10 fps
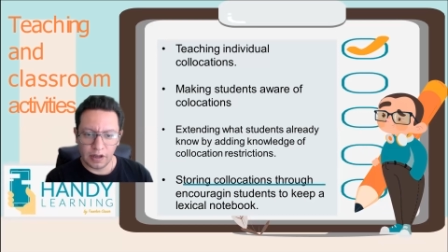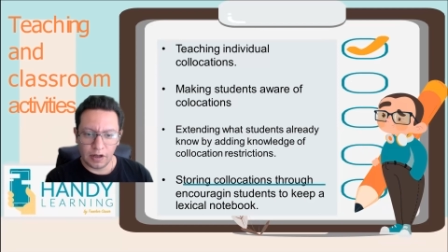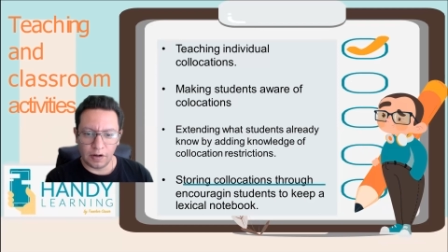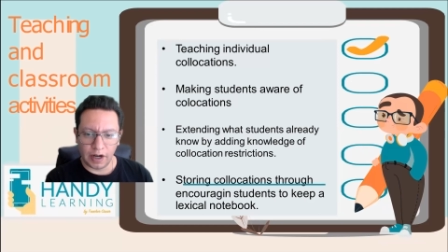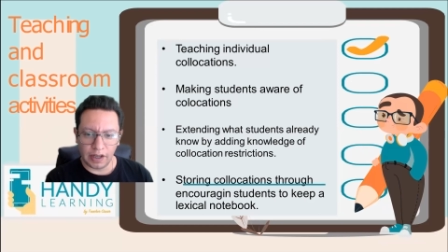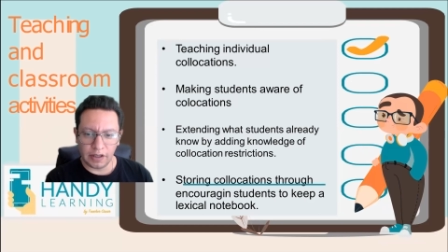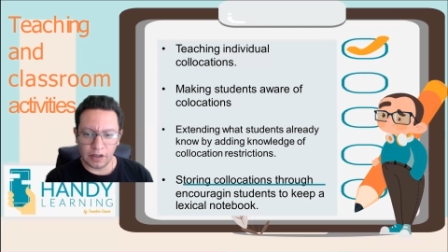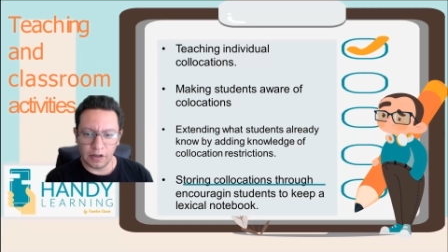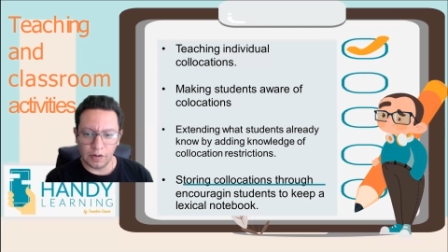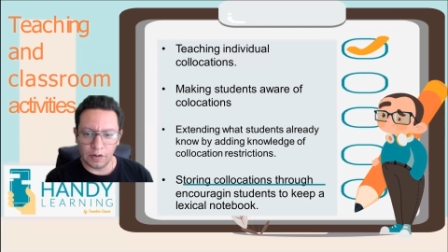All right,
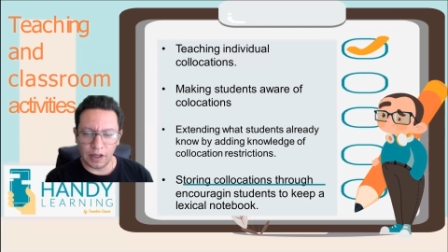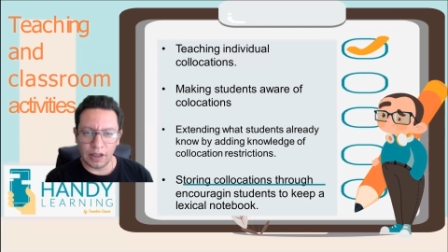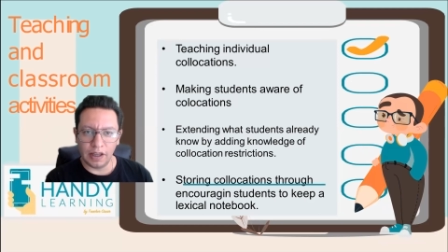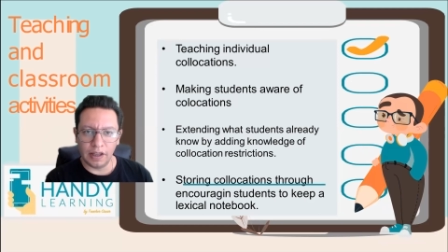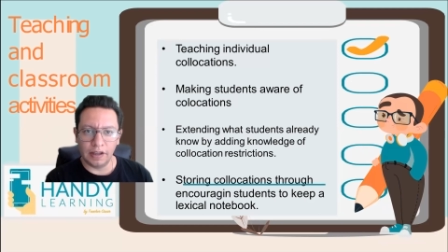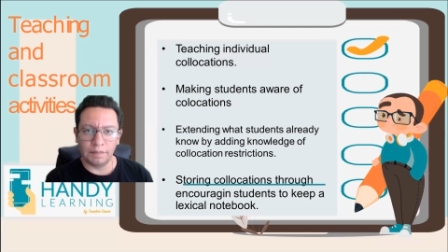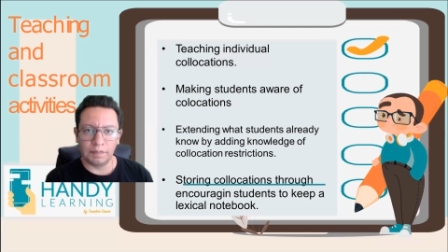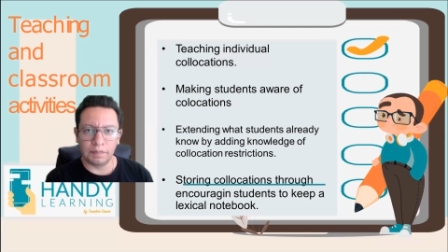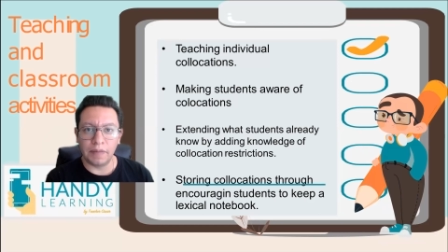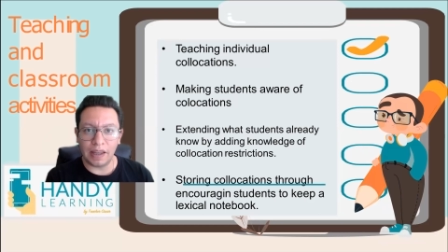you
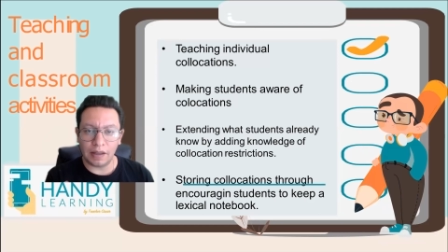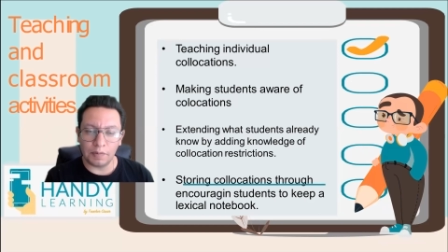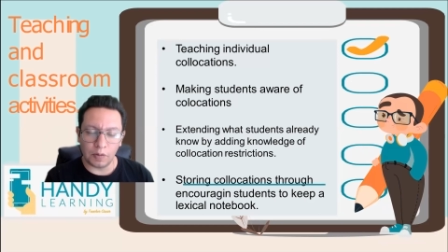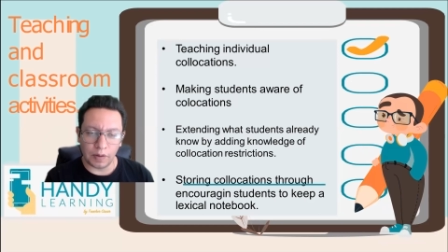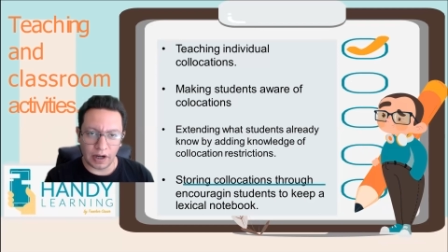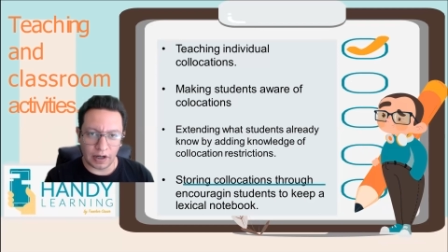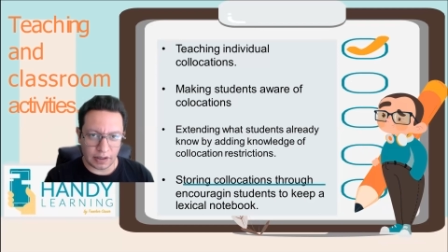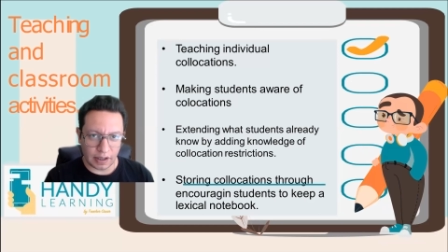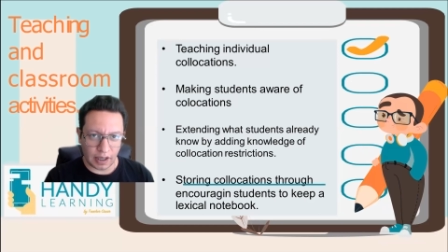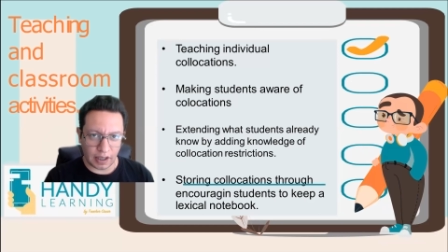make them aware
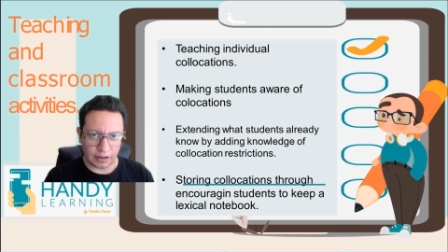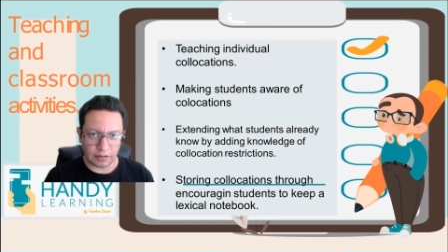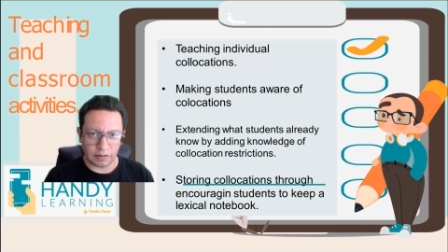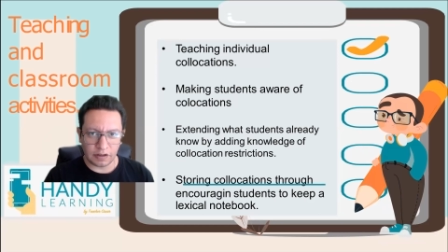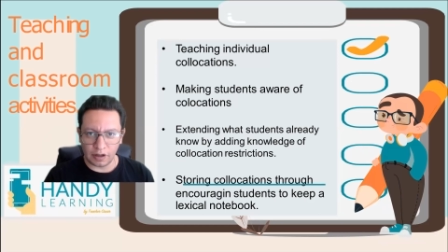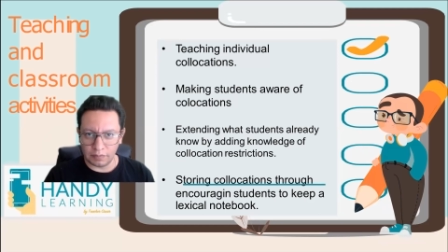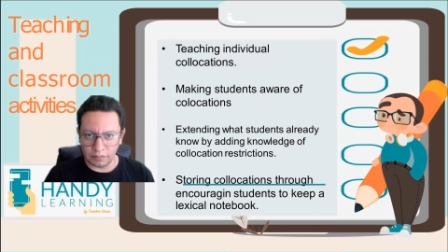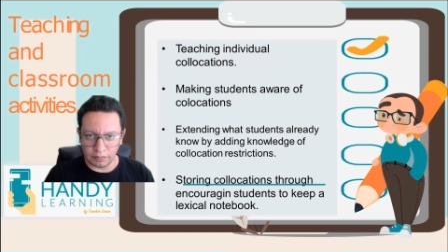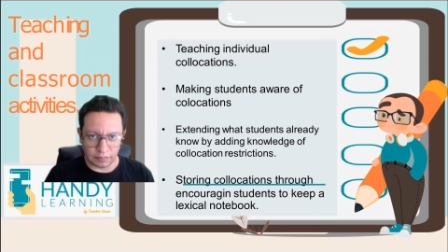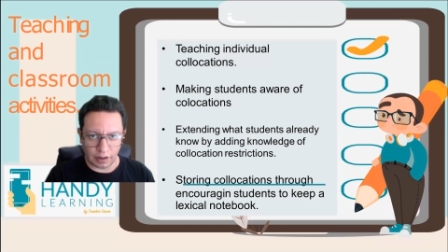that
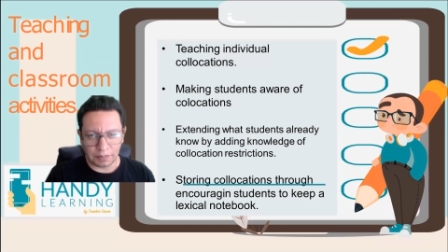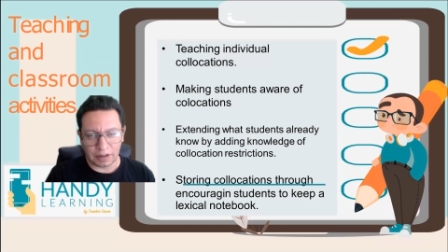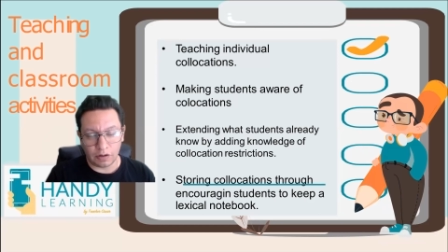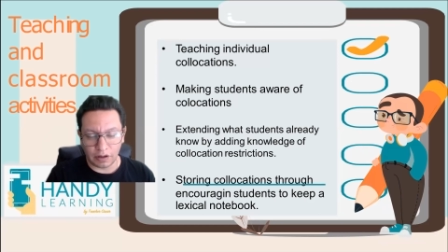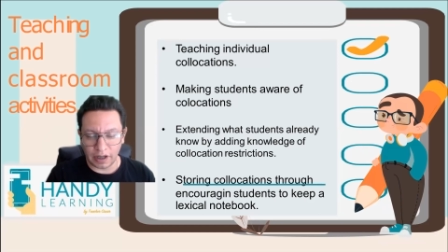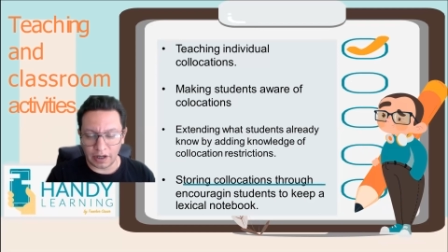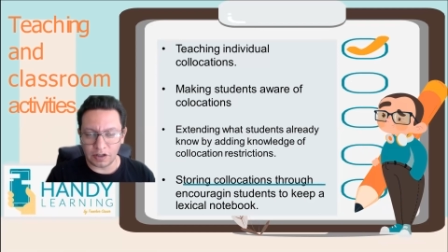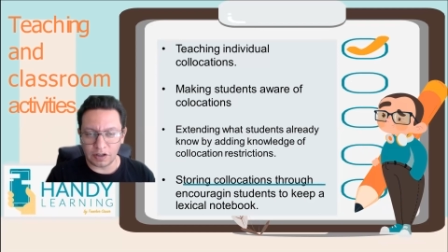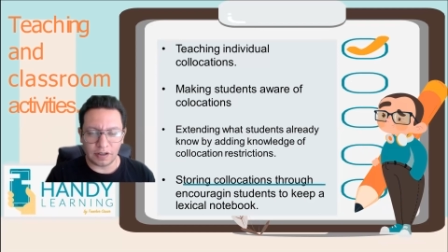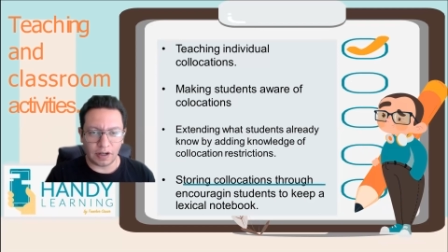some,
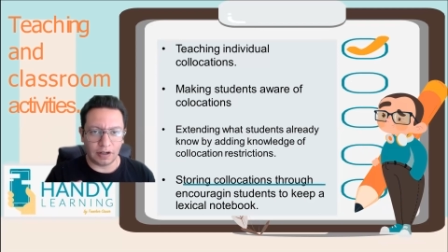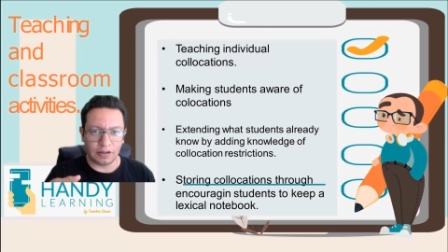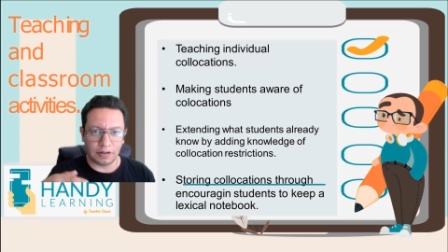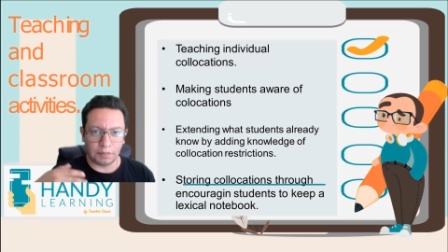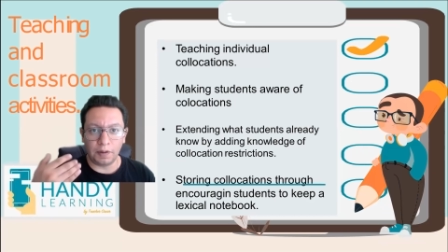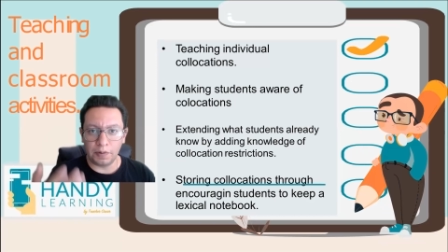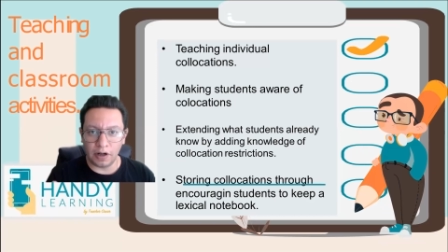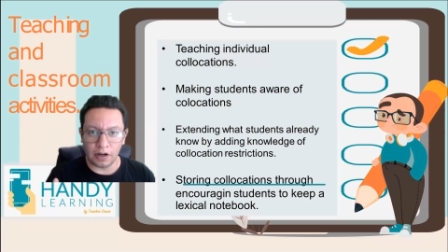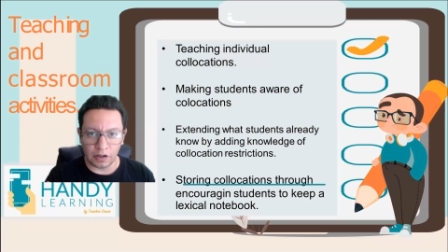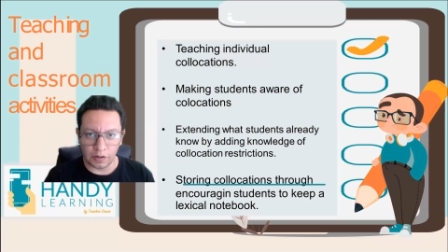collocations are the
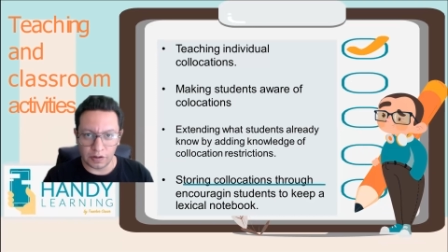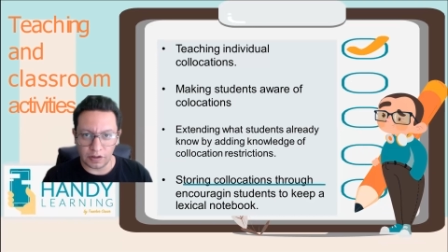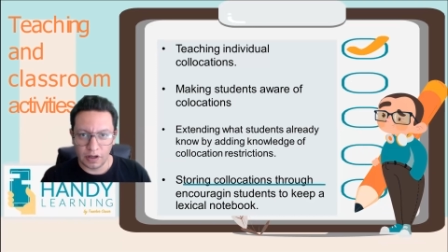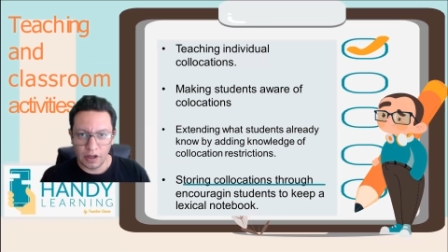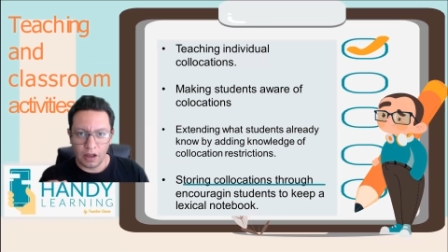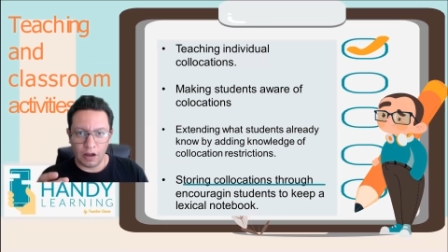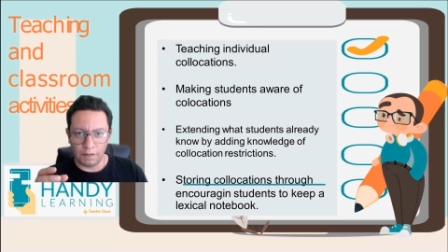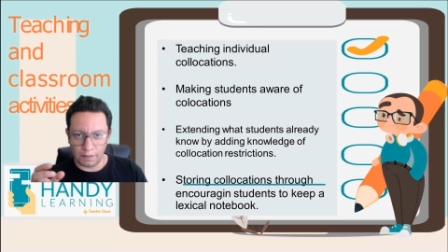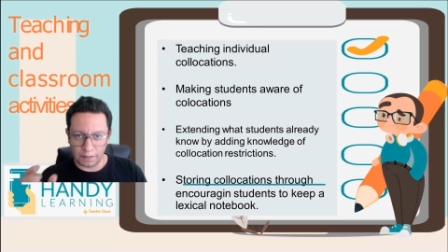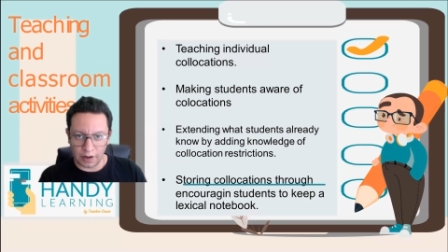popular use
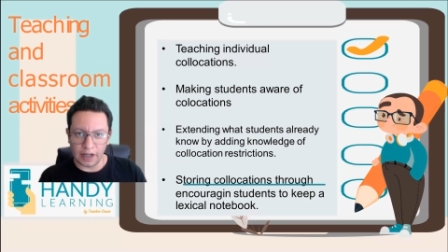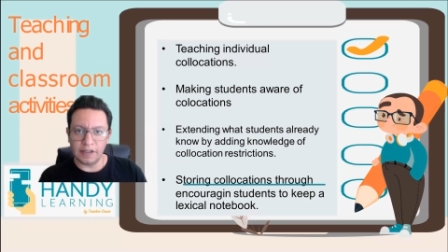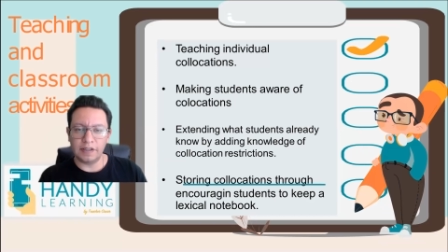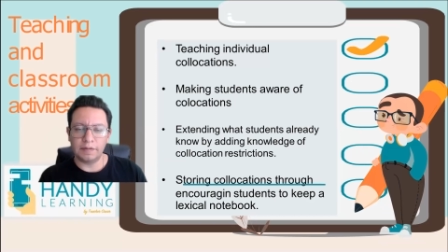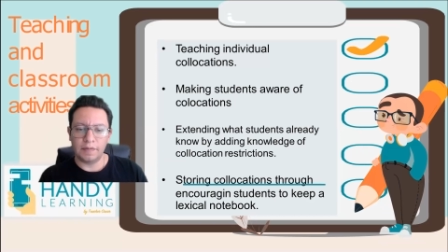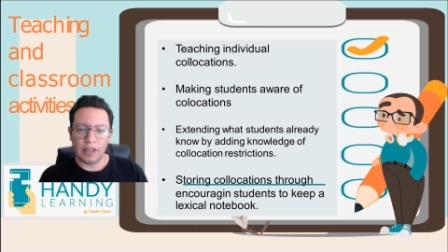of a phrase,